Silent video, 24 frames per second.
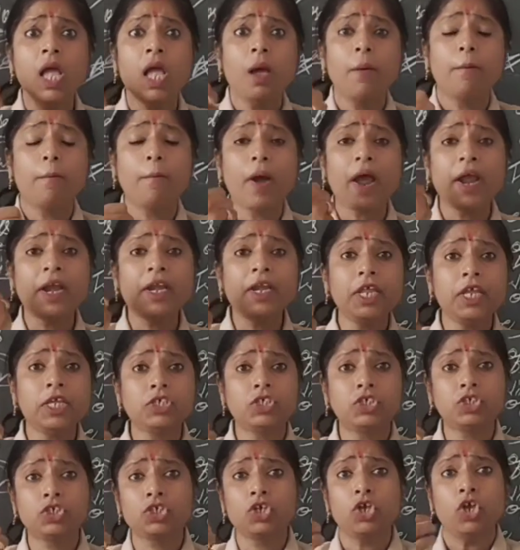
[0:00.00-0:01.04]
Mind
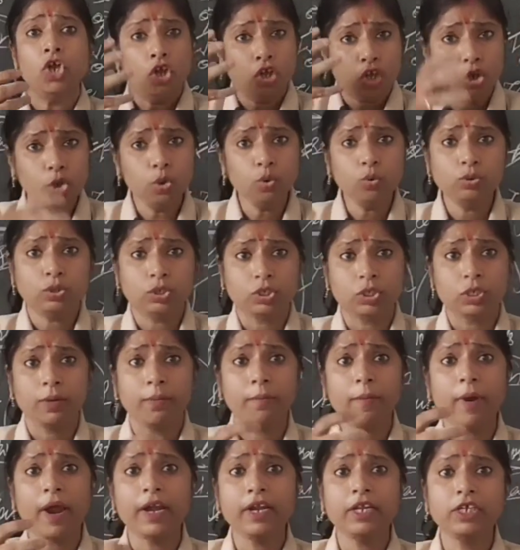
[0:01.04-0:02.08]
is used
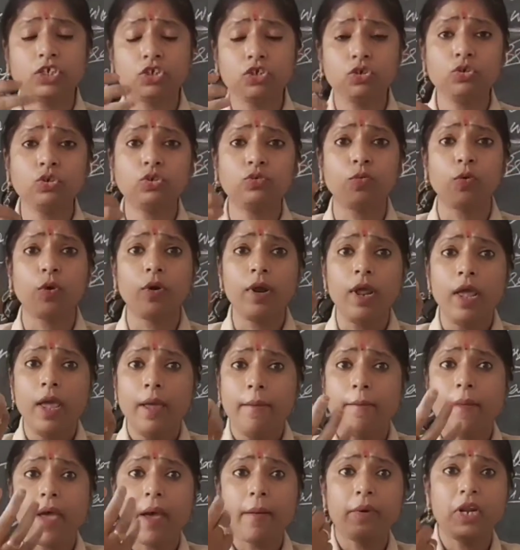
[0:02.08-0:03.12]
for
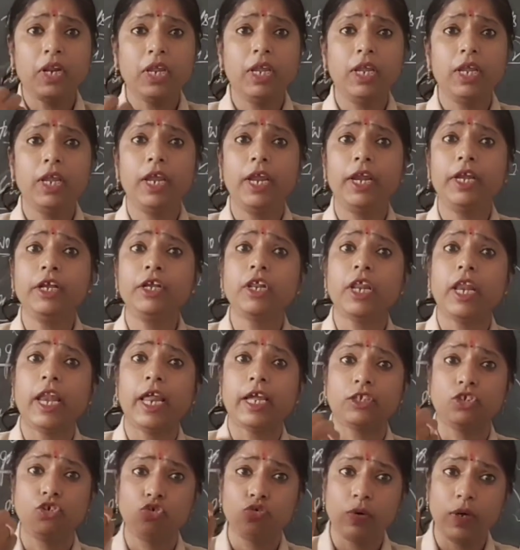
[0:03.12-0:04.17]
memory,
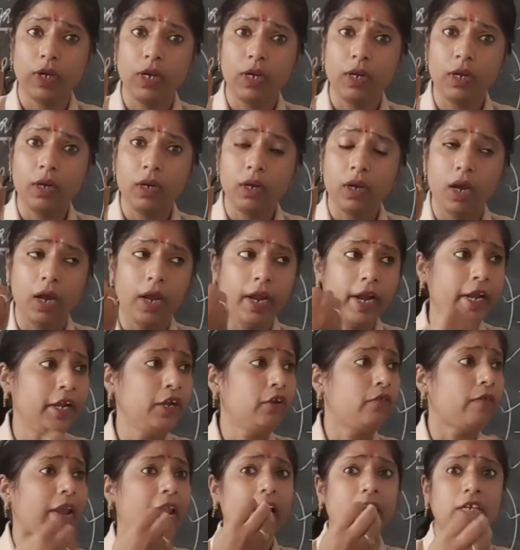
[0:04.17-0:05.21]
intellectual
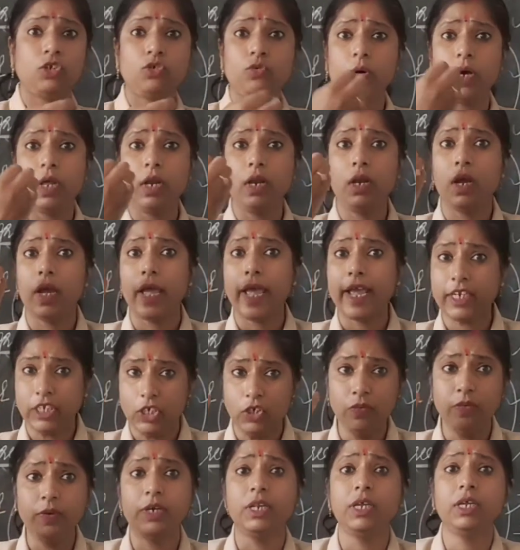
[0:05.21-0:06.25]

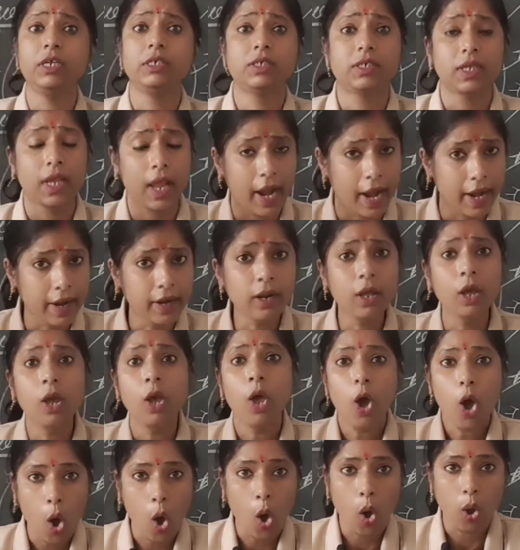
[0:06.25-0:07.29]
activities and
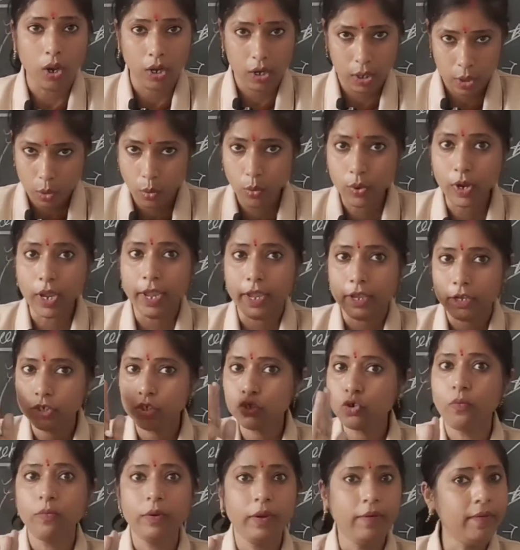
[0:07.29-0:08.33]
all. Okay,
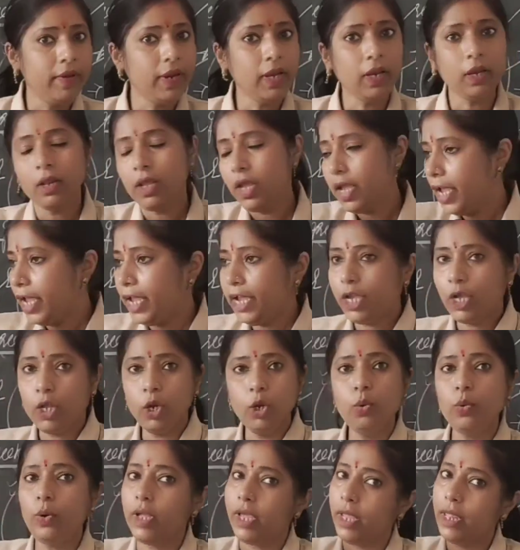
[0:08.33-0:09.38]
so we will
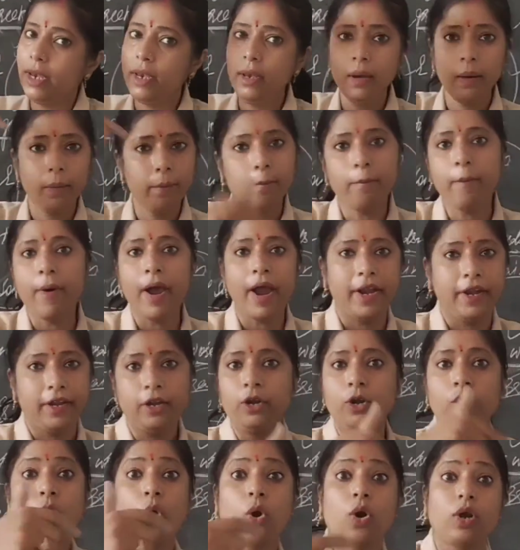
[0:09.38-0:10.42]
include in
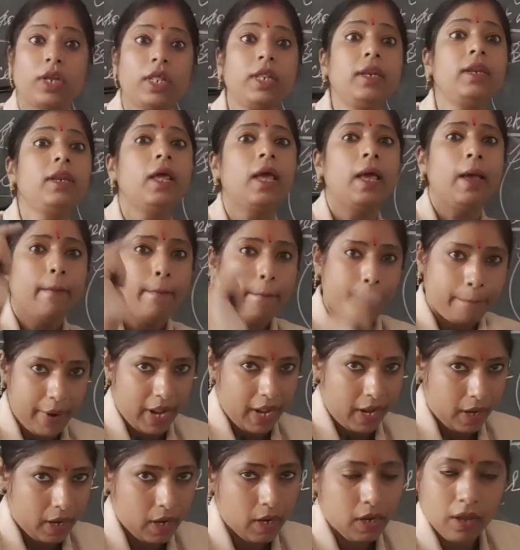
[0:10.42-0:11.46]
mind, not in
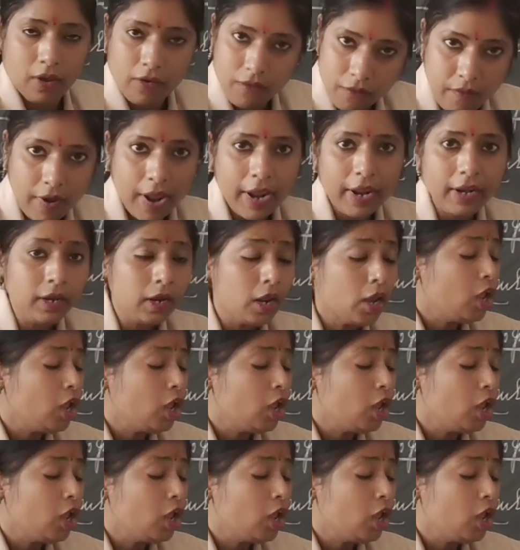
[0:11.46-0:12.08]
brain. Fine.